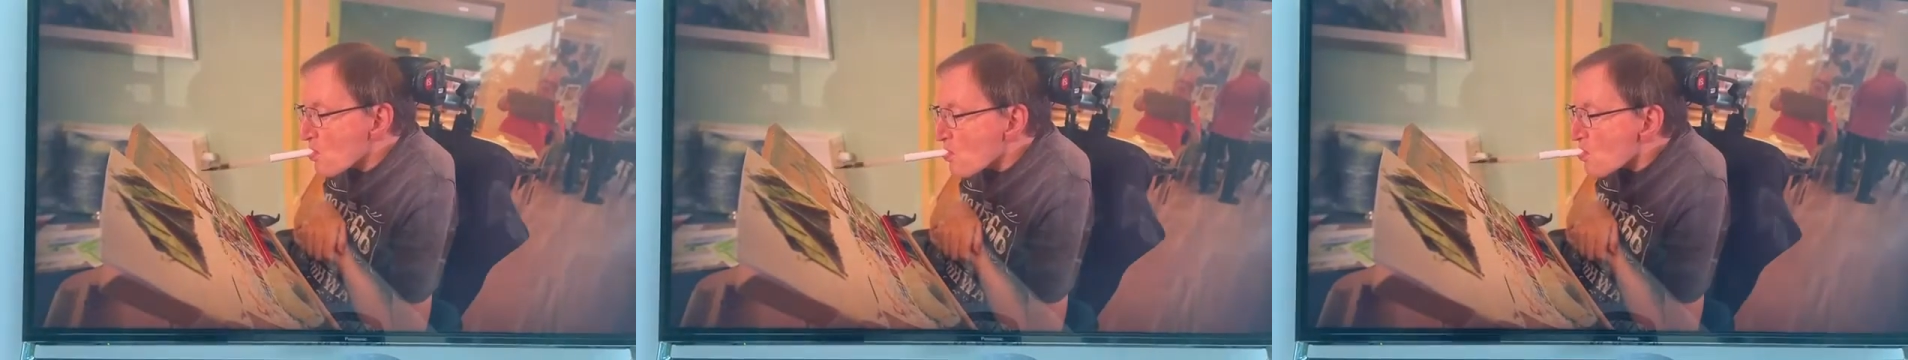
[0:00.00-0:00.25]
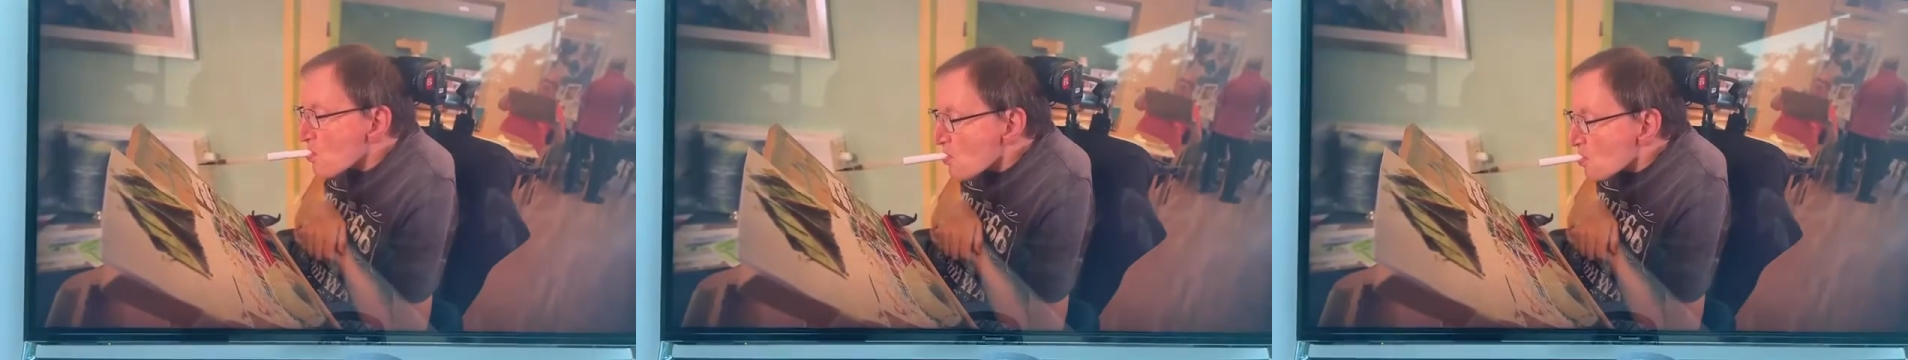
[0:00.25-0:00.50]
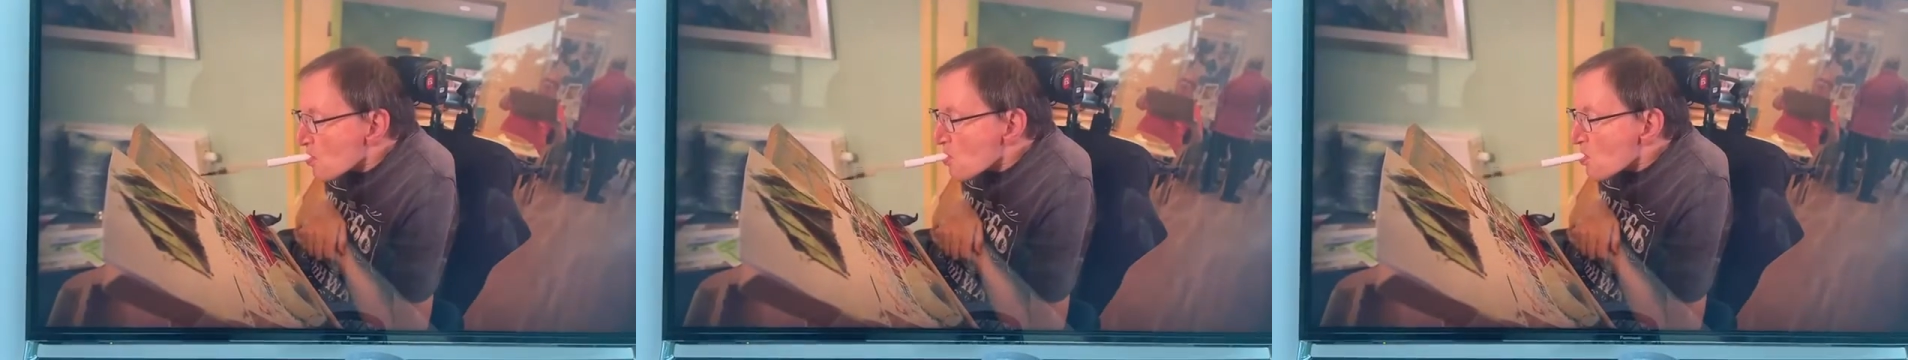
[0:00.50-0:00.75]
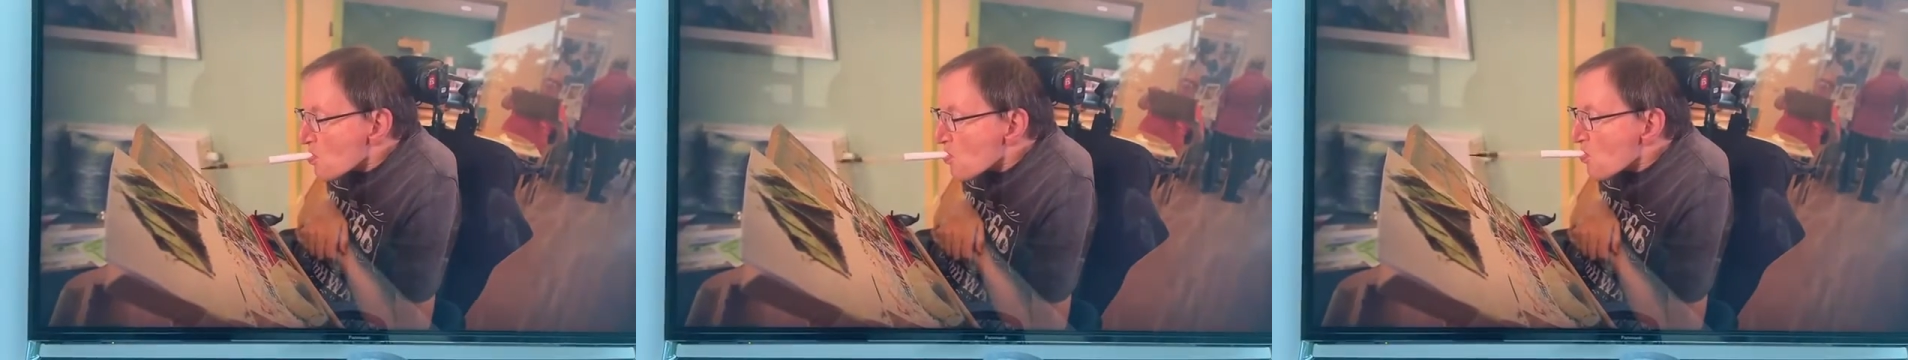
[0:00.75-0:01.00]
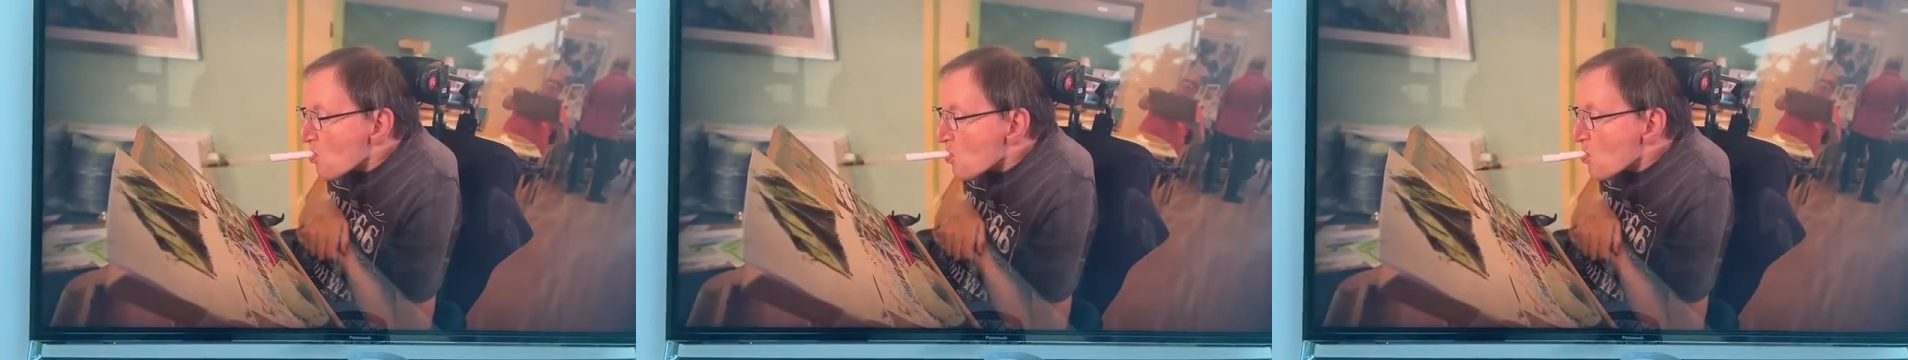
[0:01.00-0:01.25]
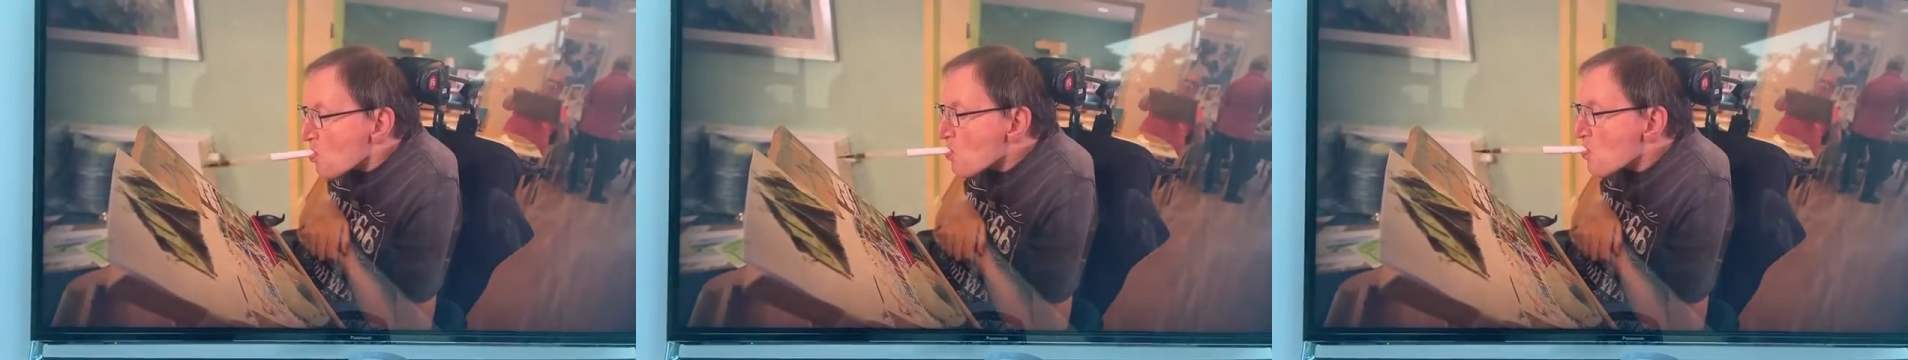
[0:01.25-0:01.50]
was out,
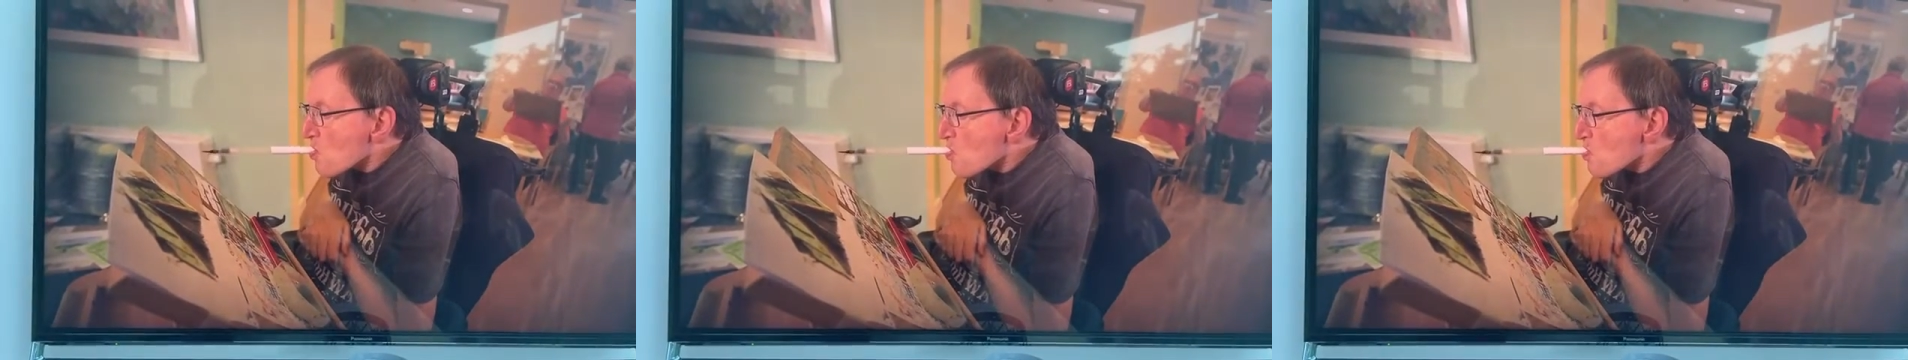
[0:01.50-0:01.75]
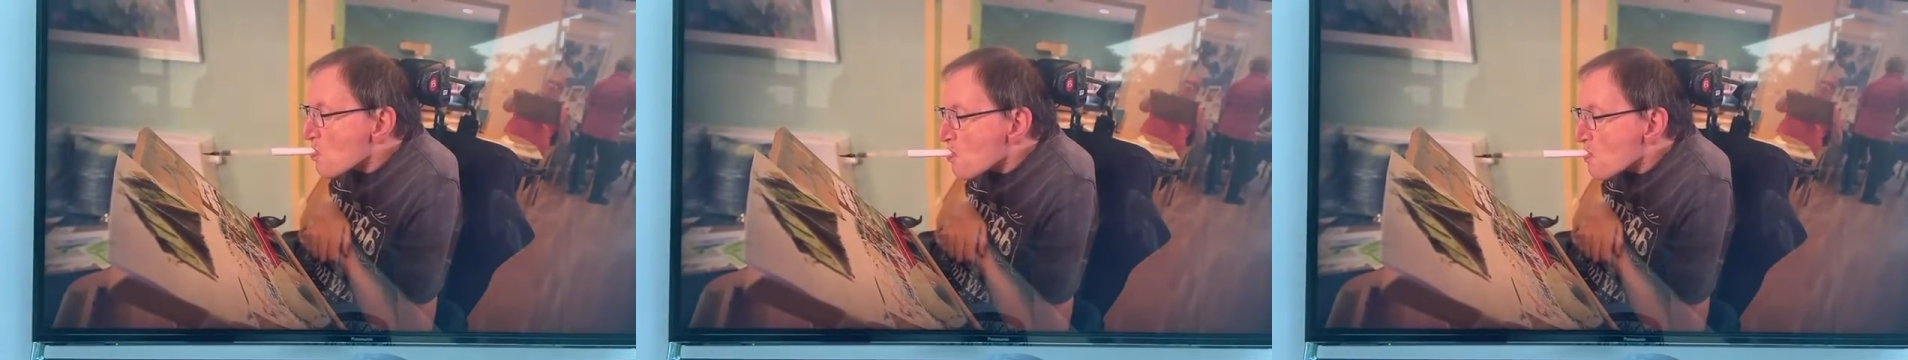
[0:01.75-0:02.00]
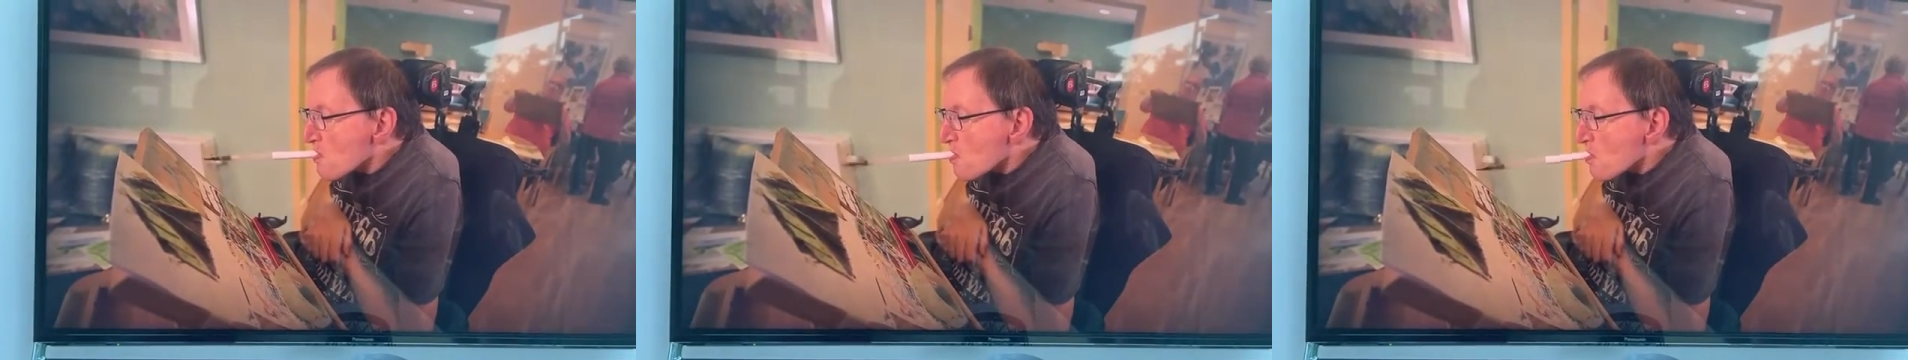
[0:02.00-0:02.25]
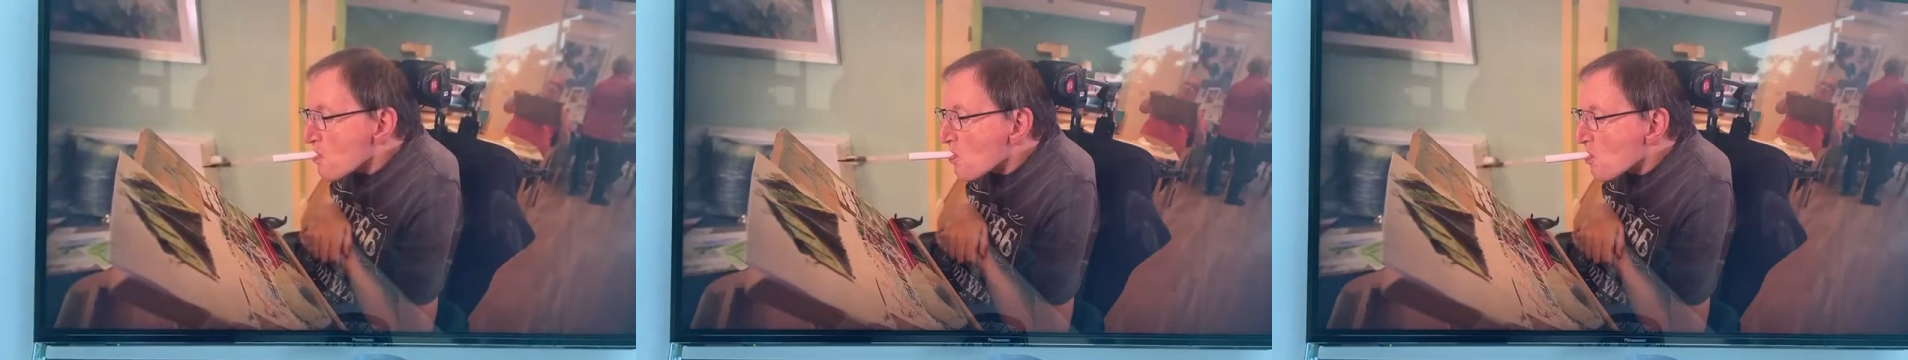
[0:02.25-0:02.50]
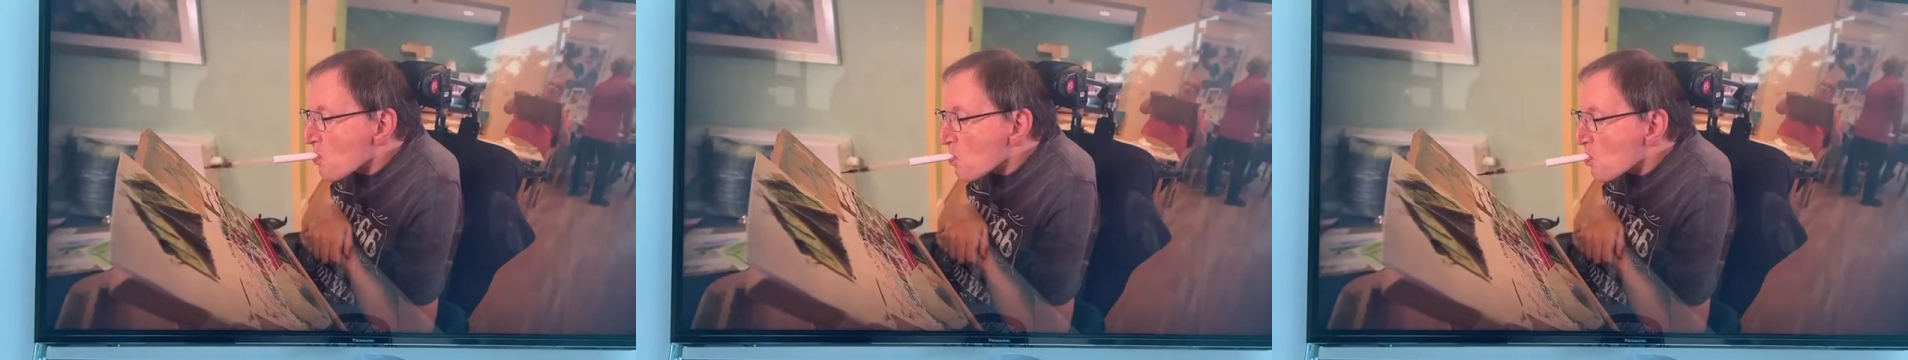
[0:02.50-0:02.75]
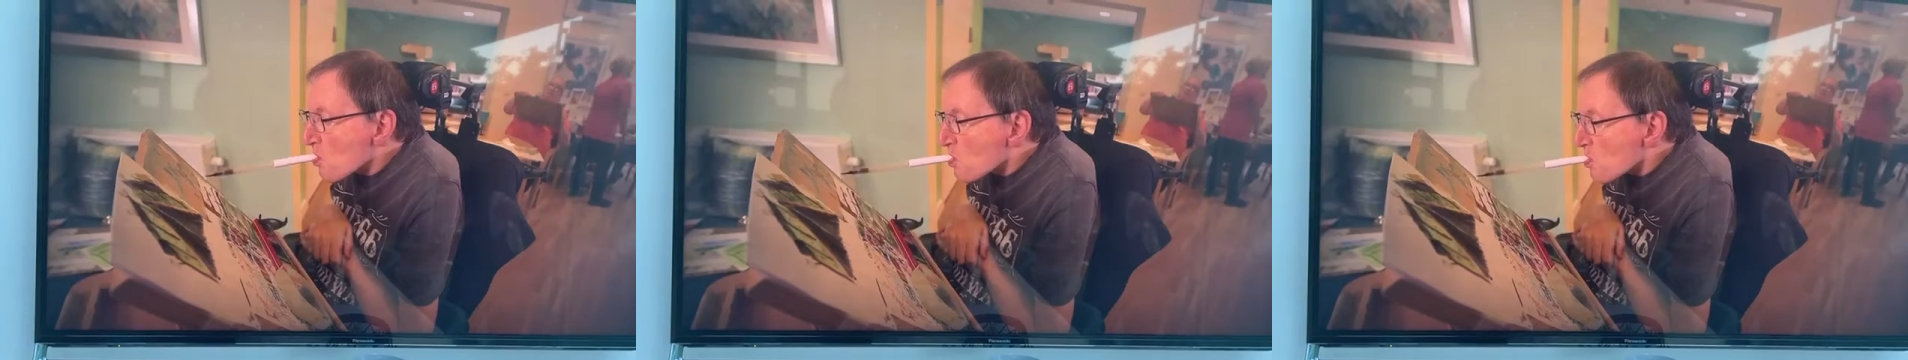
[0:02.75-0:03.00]
but it hasn't stopped a
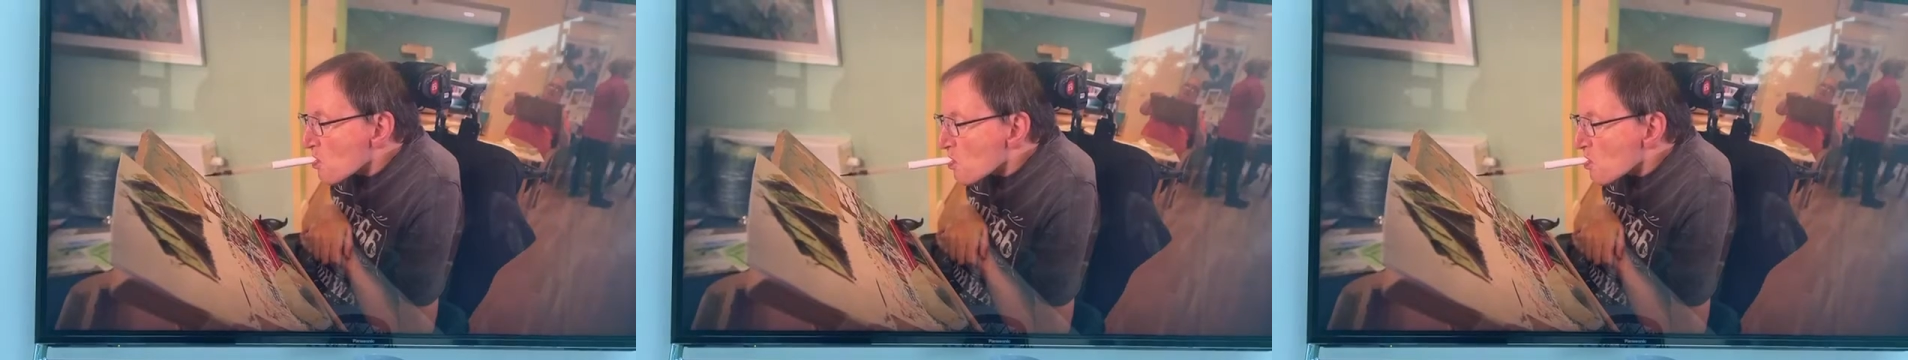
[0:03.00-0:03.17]
single brush